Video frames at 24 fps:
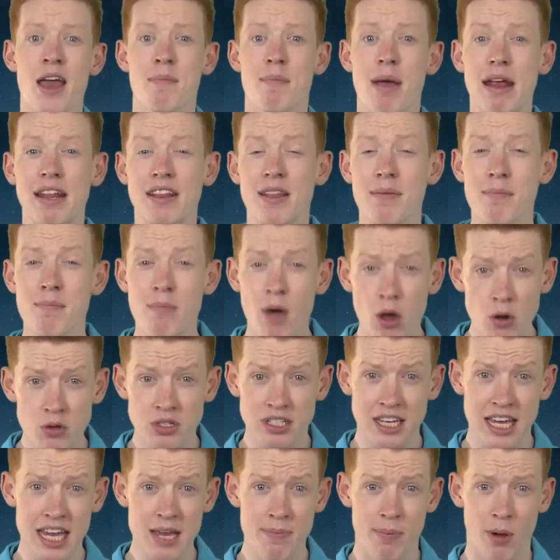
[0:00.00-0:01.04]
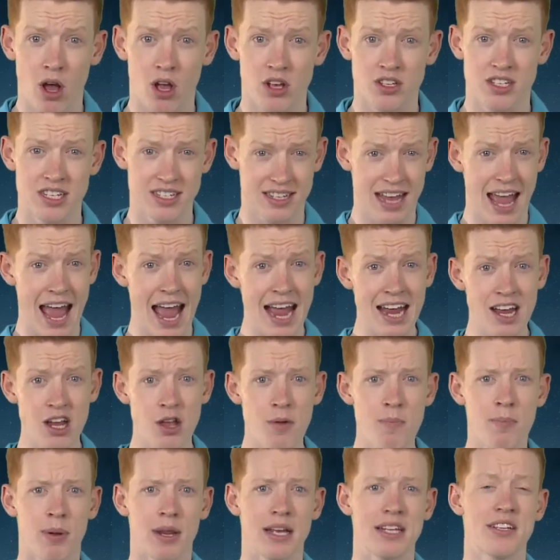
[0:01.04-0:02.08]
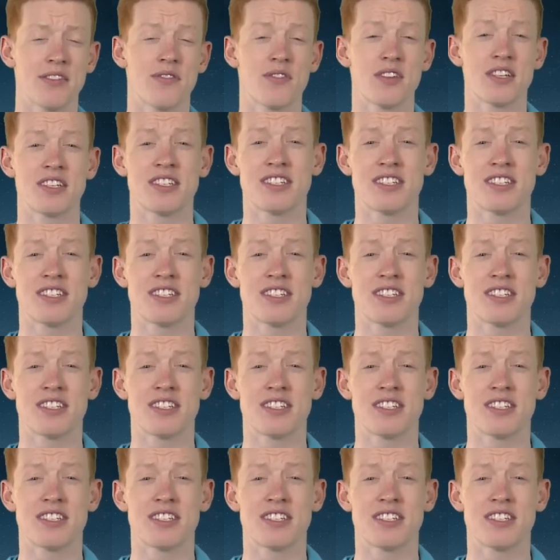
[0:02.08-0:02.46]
made the most key passes and completed the